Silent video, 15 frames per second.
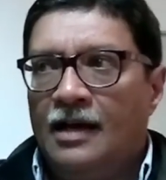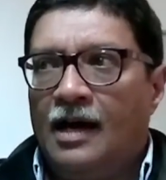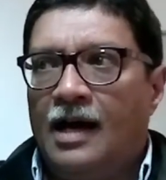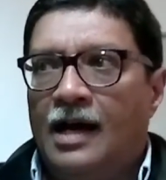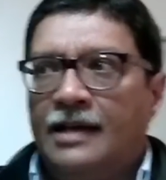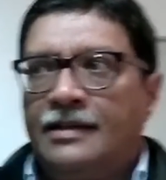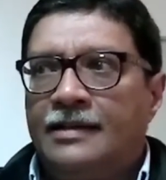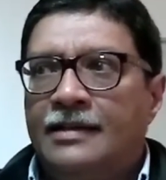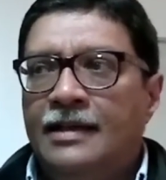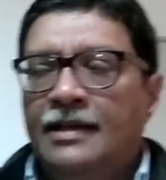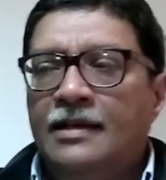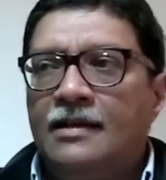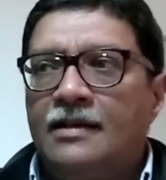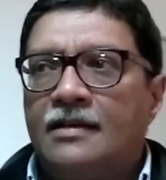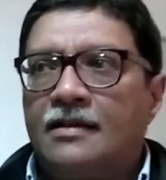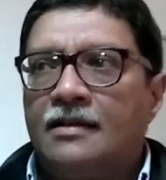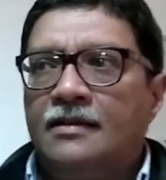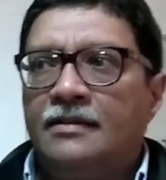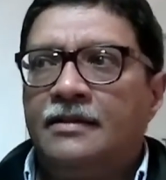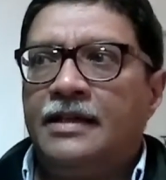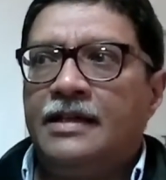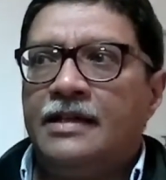I think
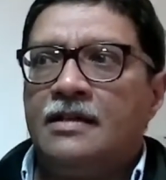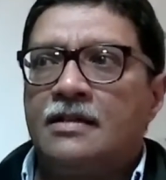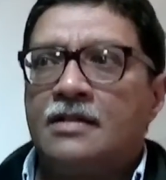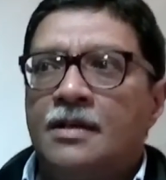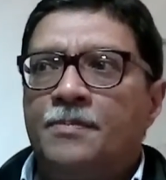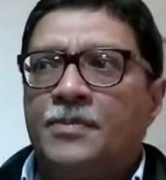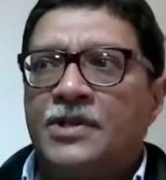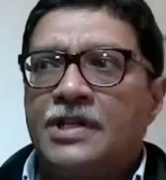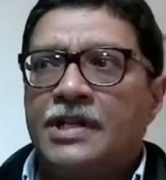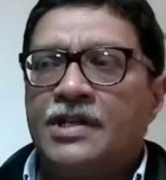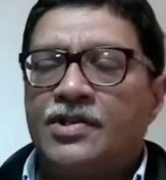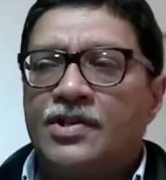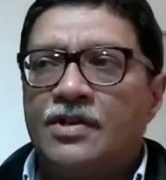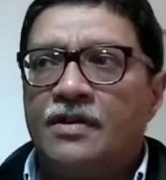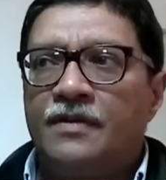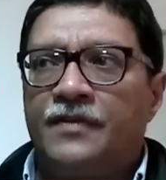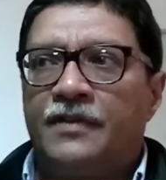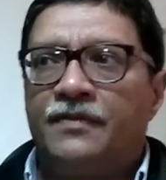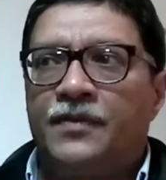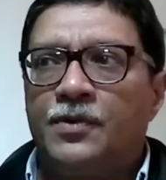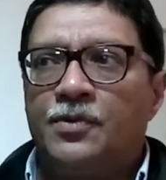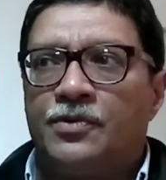the interpretation of
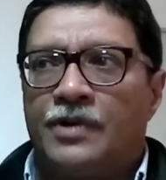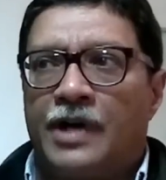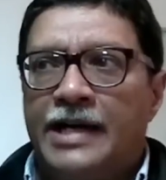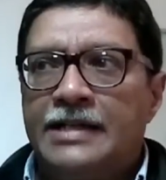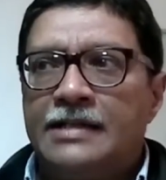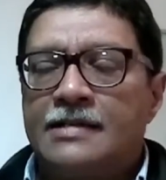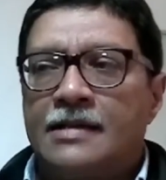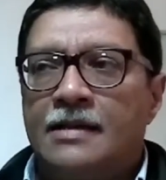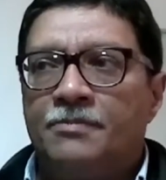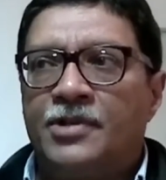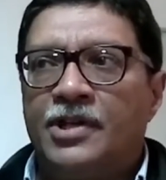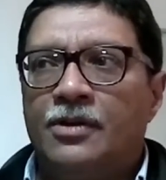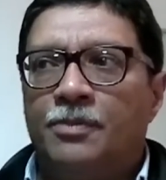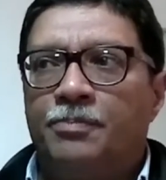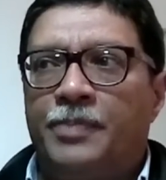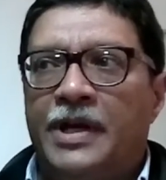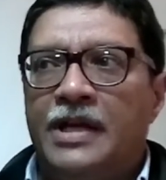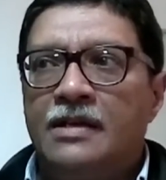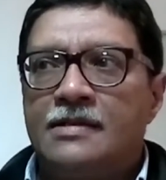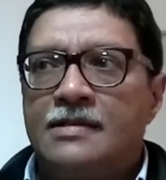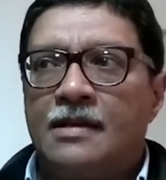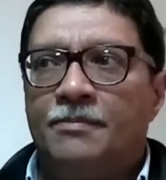if you write something or
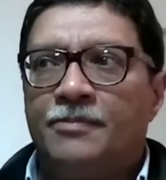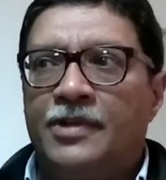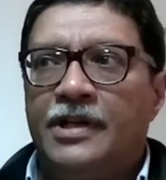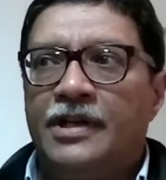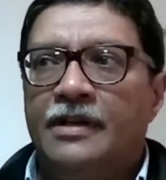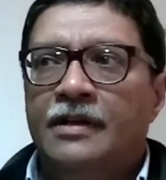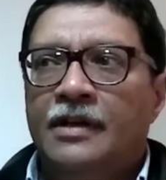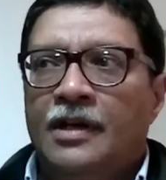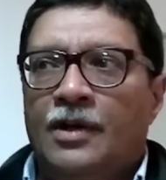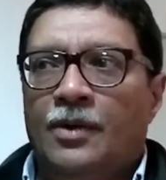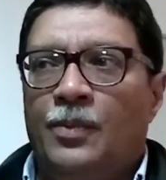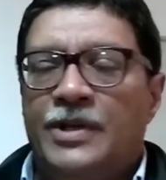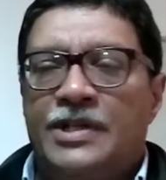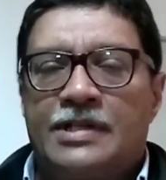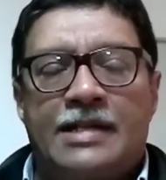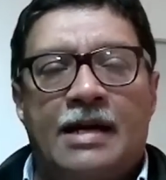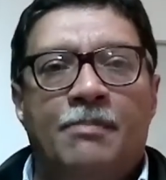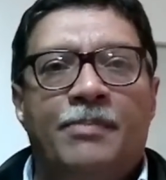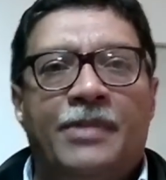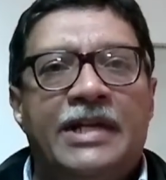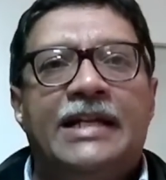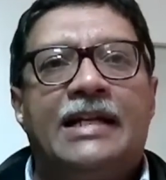paint something which
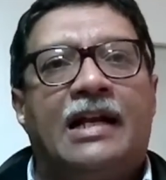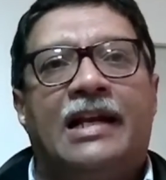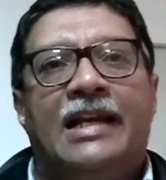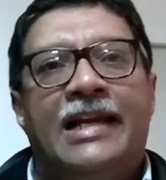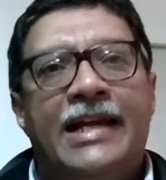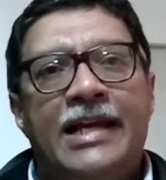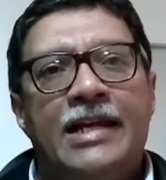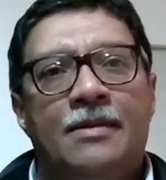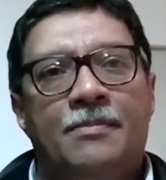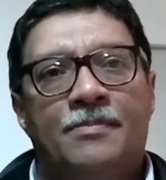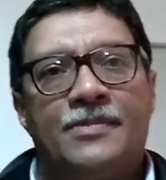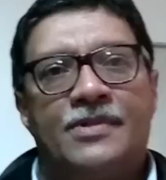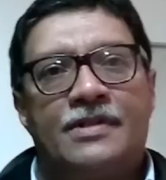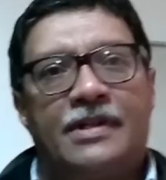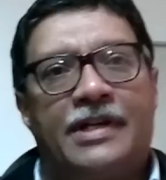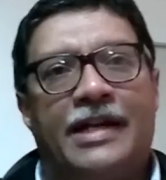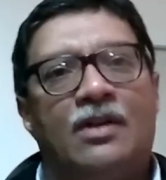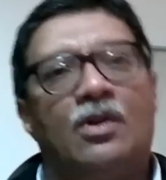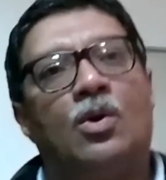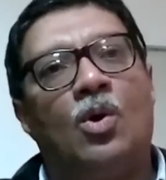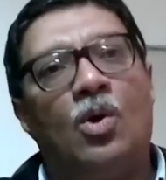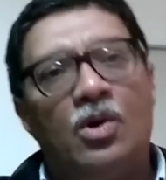somebody claims
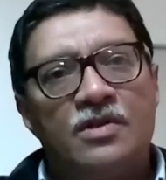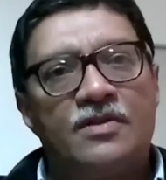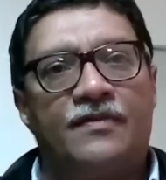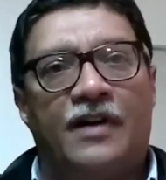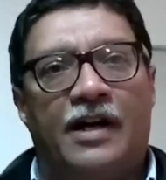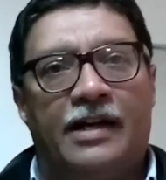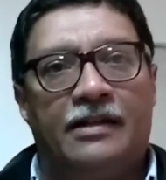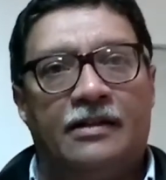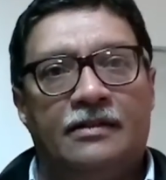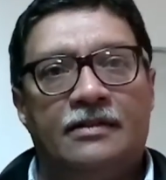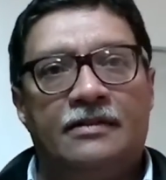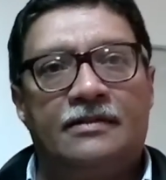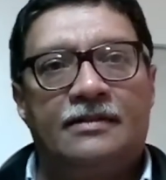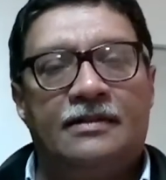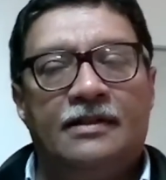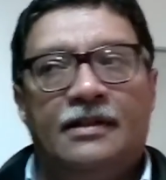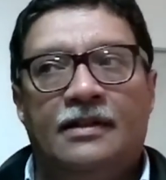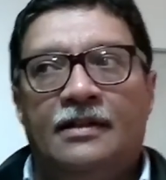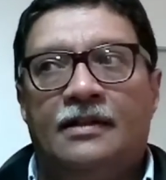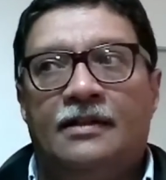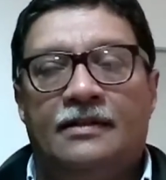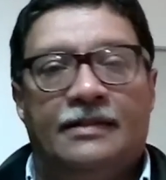can cause violence,
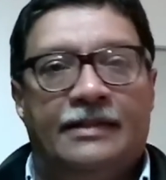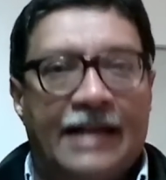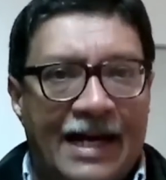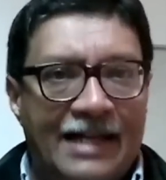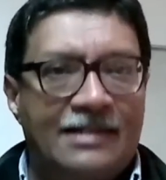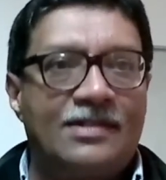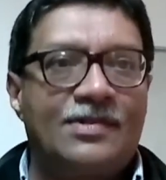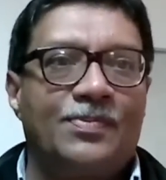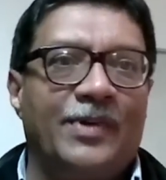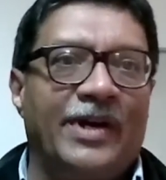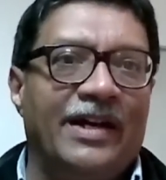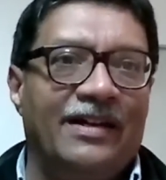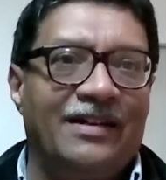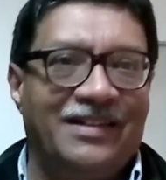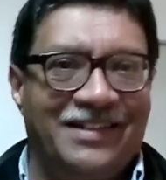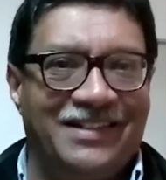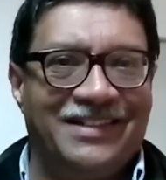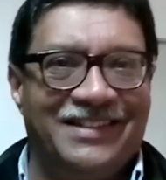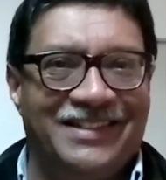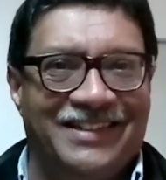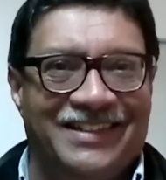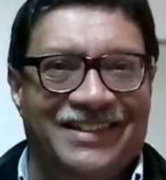that's where
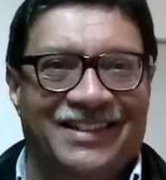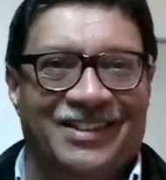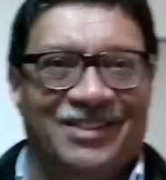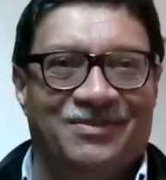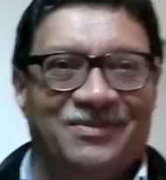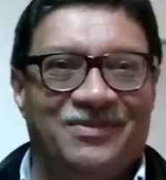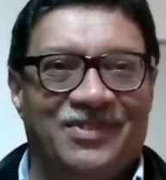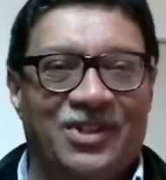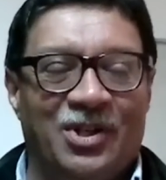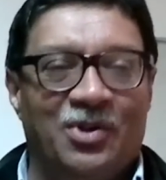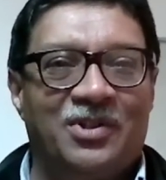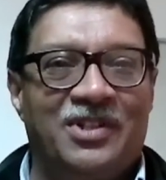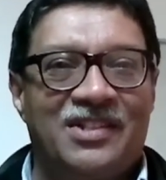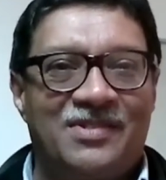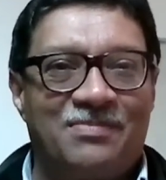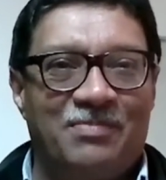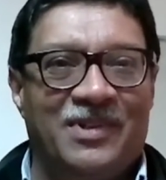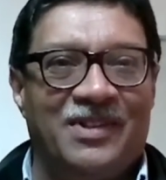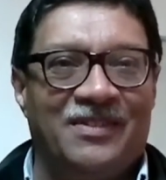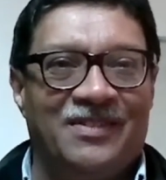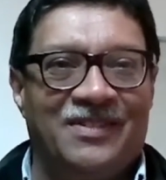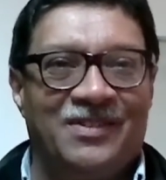this
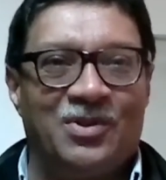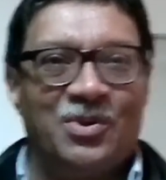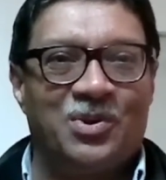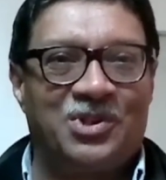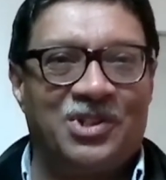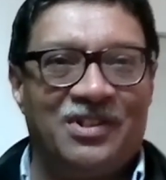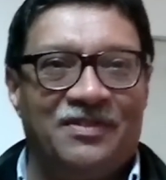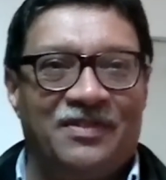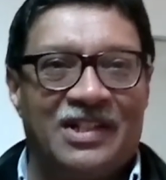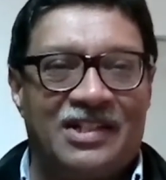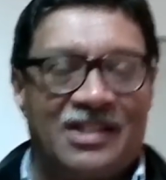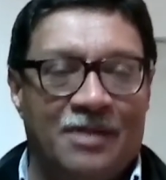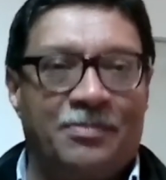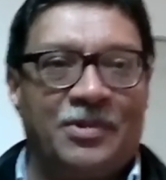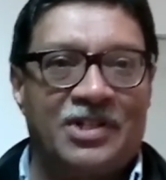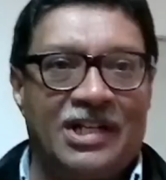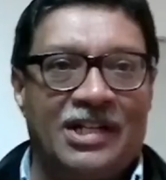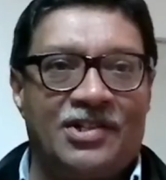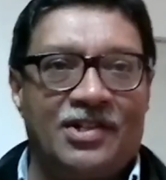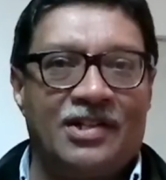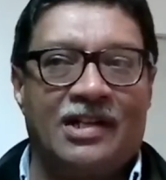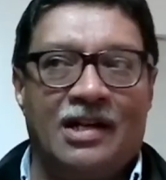notion of
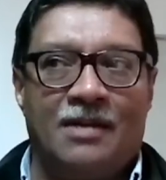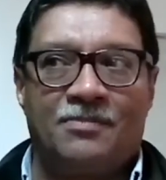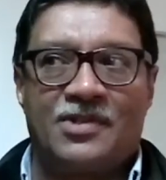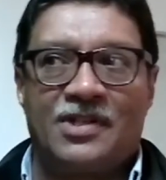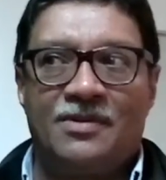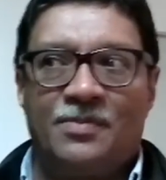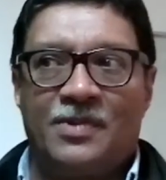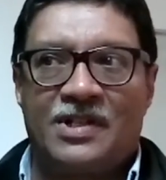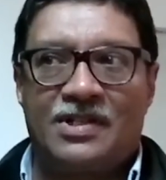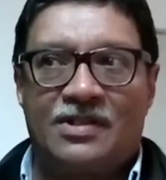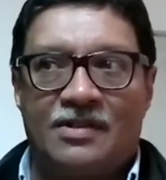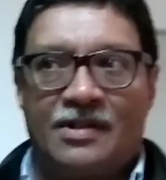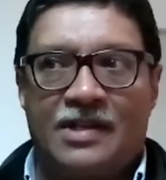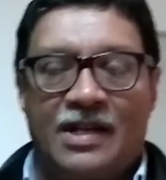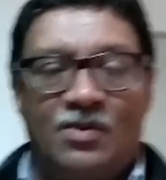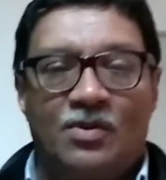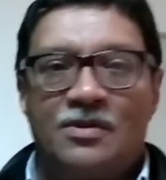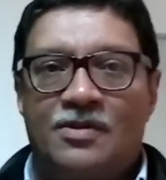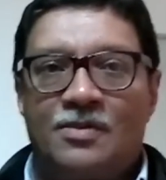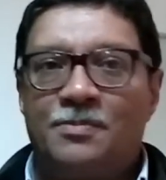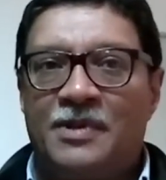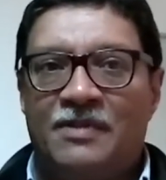interpretation comes in, which can
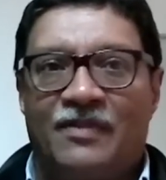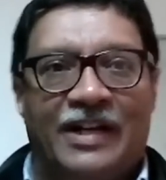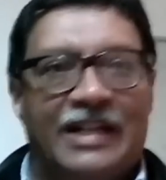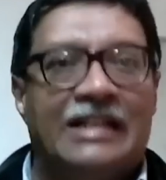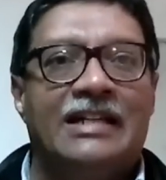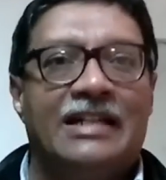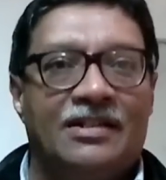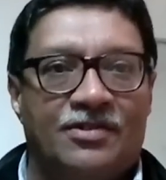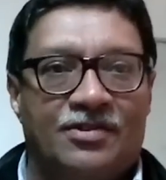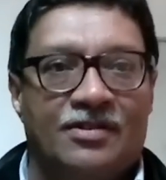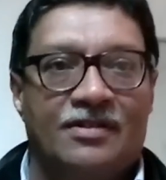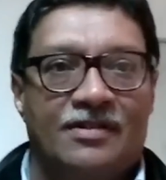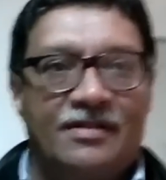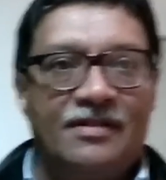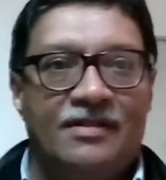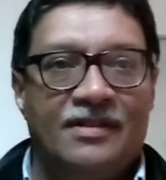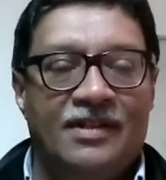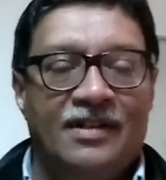also be very dangerous,